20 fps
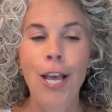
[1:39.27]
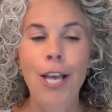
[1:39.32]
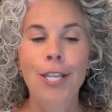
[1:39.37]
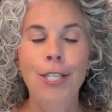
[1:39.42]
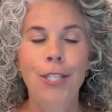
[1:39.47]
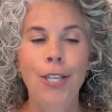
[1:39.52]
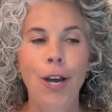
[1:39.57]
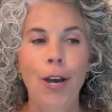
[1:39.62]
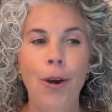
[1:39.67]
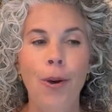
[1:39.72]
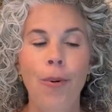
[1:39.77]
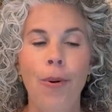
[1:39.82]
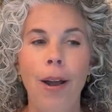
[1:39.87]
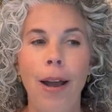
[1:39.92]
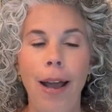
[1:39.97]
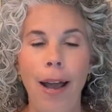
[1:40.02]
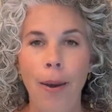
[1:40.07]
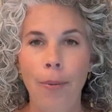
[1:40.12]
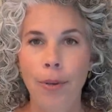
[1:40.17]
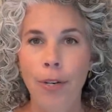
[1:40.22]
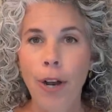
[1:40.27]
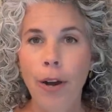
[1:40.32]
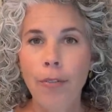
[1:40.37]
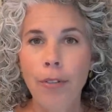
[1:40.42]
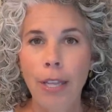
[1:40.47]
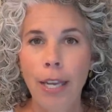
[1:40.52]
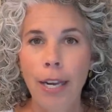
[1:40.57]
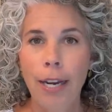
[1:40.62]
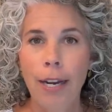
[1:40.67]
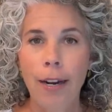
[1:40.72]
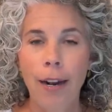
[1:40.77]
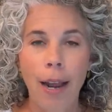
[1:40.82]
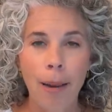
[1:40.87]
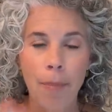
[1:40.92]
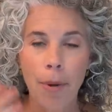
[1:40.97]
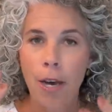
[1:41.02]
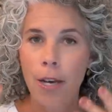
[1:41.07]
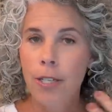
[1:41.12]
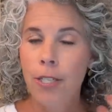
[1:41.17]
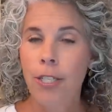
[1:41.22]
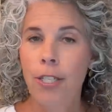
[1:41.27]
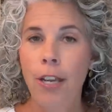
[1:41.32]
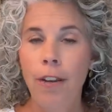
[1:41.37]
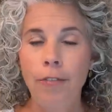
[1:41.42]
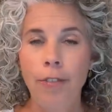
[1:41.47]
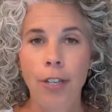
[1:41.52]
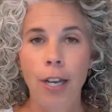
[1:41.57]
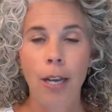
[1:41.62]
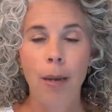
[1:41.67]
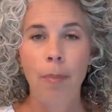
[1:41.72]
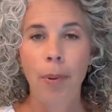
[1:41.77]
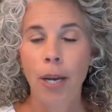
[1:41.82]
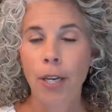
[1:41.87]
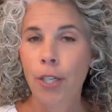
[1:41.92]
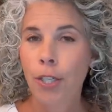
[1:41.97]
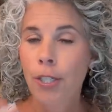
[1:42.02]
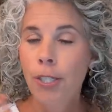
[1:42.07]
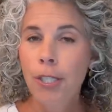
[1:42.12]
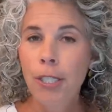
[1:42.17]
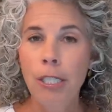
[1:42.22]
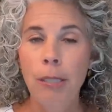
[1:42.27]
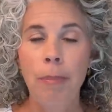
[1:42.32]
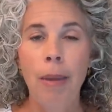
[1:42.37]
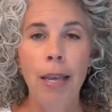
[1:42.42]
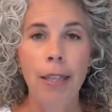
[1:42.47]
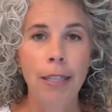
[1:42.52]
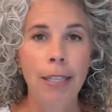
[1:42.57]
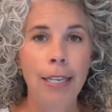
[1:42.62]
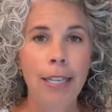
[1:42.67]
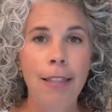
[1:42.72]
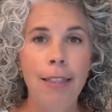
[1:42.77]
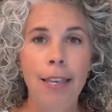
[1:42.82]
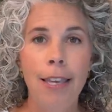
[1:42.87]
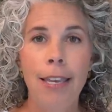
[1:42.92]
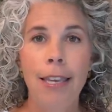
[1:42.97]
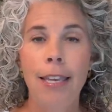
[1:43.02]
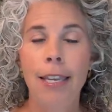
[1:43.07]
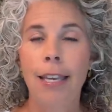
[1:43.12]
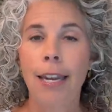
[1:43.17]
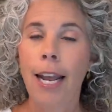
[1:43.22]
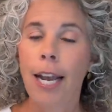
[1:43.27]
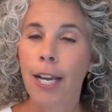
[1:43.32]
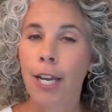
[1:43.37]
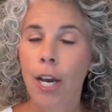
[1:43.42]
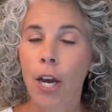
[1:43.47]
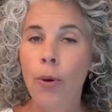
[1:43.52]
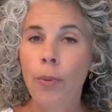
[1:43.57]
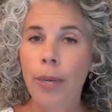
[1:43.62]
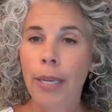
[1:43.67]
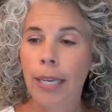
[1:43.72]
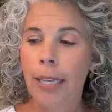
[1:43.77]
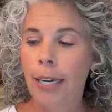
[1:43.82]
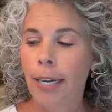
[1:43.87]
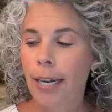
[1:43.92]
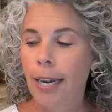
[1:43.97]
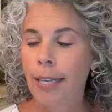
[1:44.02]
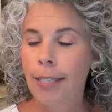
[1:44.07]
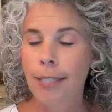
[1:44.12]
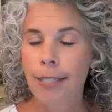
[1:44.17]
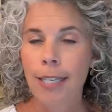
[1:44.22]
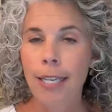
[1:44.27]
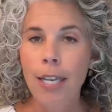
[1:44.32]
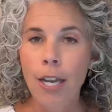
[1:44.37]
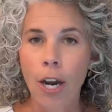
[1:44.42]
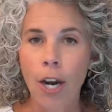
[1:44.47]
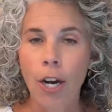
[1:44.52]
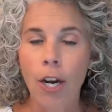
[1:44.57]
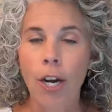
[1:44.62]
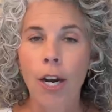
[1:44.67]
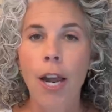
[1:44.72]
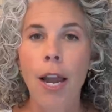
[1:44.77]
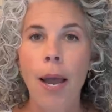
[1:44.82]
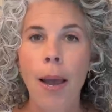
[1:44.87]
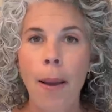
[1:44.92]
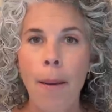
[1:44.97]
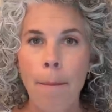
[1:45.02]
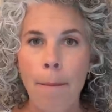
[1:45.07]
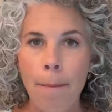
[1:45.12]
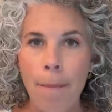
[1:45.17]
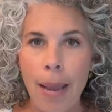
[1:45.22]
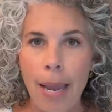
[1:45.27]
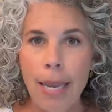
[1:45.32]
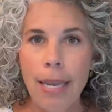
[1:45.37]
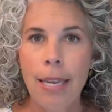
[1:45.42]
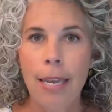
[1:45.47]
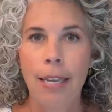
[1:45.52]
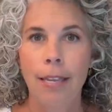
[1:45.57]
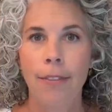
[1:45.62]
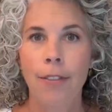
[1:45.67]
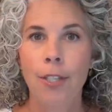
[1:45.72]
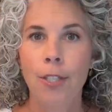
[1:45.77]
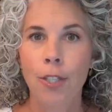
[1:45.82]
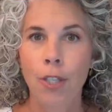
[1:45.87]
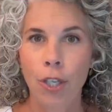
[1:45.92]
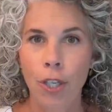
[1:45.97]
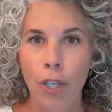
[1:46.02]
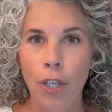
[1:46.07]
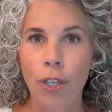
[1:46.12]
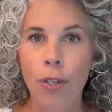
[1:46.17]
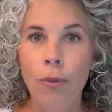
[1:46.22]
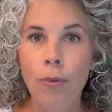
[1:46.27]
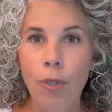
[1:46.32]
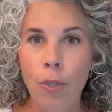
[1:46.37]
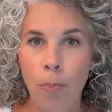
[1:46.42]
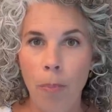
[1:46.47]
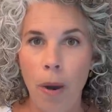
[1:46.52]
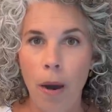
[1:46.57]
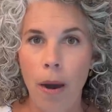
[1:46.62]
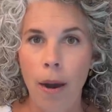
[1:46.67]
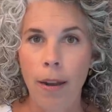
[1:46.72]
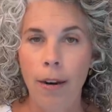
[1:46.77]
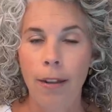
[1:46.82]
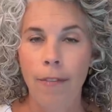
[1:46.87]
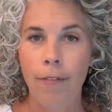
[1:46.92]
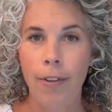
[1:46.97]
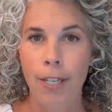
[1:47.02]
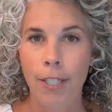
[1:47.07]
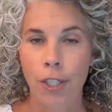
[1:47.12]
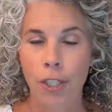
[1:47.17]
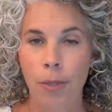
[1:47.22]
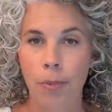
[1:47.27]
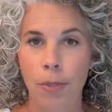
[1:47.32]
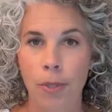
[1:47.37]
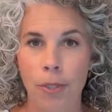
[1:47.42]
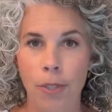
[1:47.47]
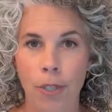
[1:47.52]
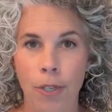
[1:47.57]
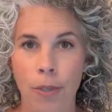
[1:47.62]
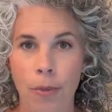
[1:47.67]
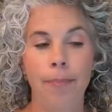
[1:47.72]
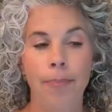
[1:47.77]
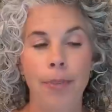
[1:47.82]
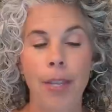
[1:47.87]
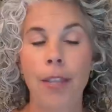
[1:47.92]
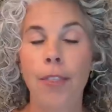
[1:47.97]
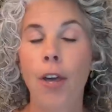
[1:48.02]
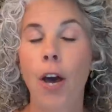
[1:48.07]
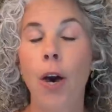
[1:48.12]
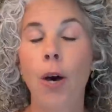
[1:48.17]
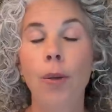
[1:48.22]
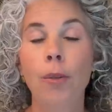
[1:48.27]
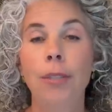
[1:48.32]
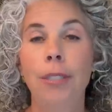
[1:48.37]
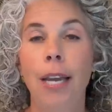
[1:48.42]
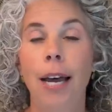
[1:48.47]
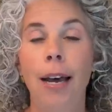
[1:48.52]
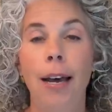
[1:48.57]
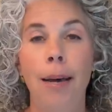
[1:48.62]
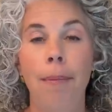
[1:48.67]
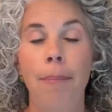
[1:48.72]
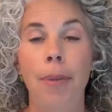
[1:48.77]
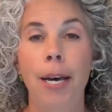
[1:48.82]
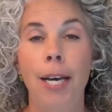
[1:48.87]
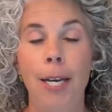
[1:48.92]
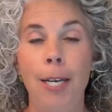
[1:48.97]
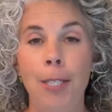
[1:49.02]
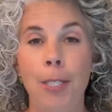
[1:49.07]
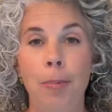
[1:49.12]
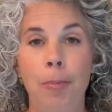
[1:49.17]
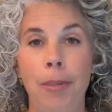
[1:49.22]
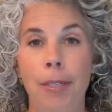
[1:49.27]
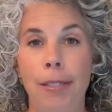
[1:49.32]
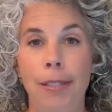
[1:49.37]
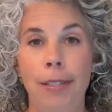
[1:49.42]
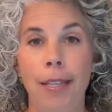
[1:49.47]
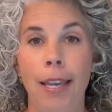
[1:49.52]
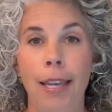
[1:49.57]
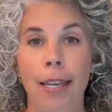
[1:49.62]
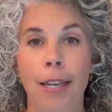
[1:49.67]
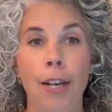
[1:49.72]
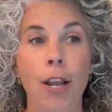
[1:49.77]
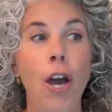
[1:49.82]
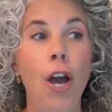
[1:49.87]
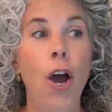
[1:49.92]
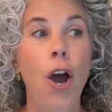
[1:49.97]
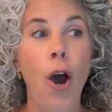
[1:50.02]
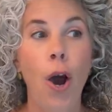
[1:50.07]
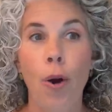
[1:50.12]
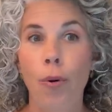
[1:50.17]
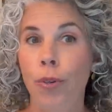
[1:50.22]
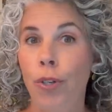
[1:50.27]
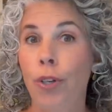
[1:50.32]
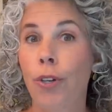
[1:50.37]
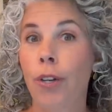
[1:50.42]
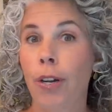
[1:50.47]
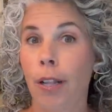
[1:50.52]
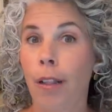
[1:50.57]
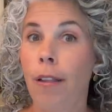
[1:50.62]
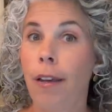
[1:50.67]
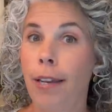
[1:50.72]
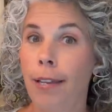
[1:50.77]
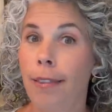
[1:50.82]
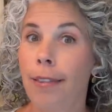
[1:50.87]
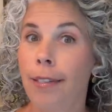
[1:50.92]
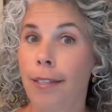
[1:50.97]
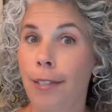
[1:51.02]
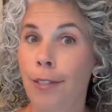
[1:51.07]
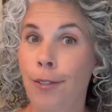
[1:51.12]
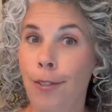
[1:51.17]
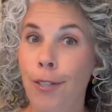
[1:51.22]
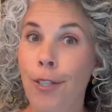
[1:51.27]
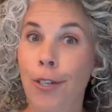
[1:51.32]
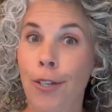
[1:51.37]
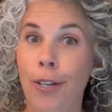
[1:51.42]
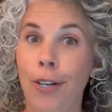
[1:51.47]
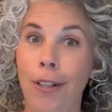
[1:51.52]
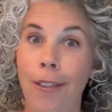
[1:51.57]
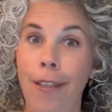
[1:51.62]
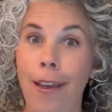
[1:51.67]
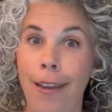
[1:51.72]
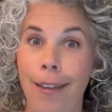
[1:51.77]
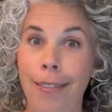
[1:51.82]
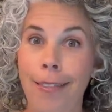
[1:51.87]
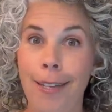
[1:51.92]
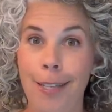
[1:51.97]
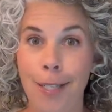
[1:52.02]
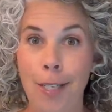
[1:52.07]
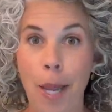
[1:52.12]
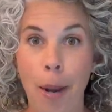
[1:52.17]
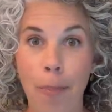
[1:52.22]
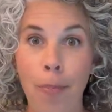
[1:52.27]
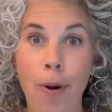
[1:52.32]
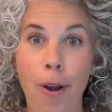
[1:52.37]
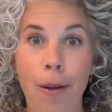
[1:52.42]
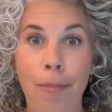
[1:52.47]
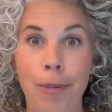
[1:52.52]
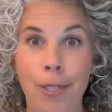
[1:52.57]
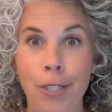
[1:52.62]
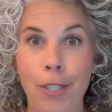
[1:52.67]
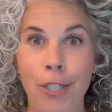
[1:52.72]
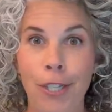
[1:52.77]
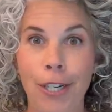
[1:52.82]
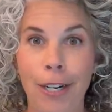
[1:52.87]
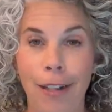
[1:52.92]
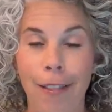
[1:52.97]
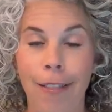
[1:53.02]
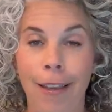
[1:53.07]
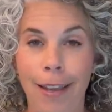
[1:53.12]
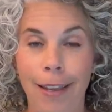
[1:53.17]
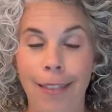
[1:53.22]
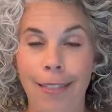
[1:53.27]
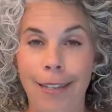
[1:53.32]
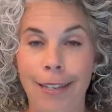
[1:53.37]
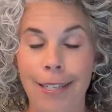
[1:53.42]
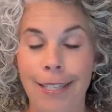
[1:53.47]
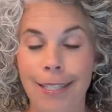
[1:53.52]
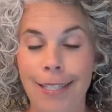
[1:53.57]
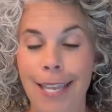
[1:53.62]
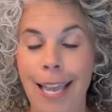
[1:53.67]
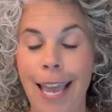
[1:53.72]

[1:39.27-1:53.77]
So I went over there. I'm all stuffed up. I couldn't smell anything. And I go in and I see her making this huge pot of vegetable soup. And the whole time my husband is saying, Oh, you're going to like this. You're going to like this. I promise you're going to like this.